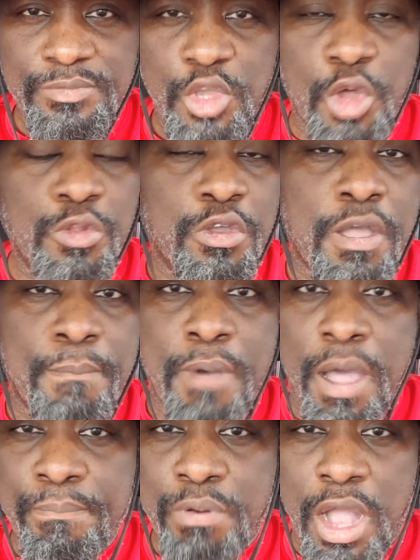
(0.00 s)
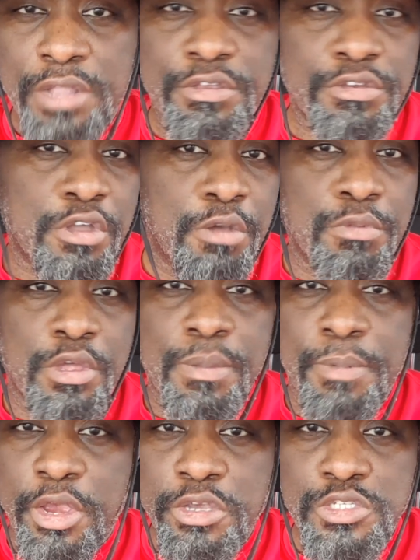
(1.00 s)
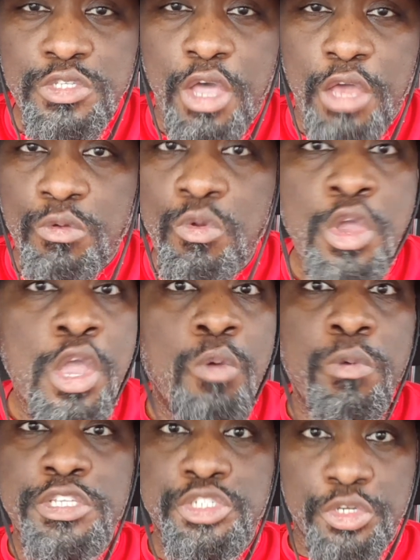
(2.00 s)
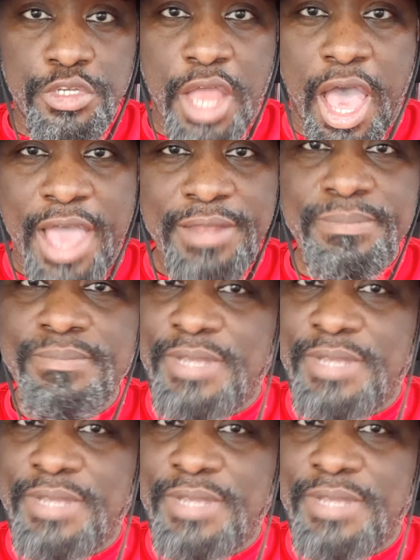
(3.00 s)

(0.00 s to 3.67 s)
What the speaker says: Go look up Bob Proctor. Go look up Aristotle, which you're not.